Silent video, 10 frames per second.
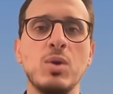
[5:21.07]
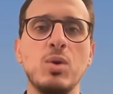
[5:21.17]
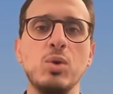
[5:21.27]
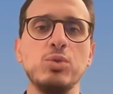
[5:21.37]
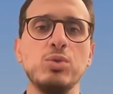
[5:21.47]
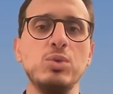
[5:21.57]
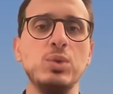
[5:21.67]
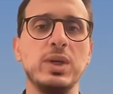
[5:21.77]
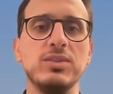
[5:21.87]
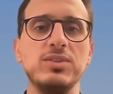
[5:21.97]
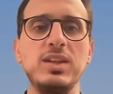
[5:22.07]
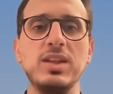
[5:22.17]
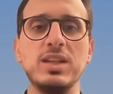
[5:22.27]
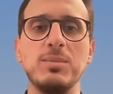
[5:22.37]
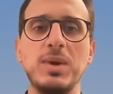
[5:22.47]
Also, you can see
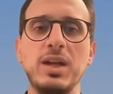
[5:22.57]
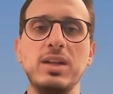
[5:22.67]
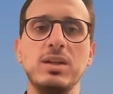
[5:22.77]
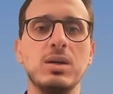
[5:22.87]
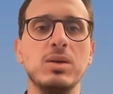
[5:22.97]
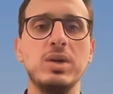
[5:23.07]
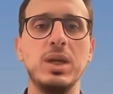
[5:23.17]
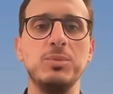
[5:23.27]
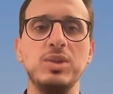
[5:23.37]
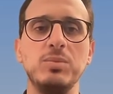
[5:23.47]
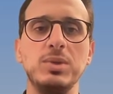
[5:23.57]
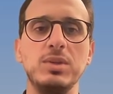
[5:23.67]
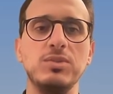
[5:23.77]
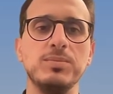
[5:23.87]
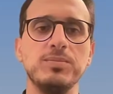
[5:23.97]
that I'm adding other MCPs.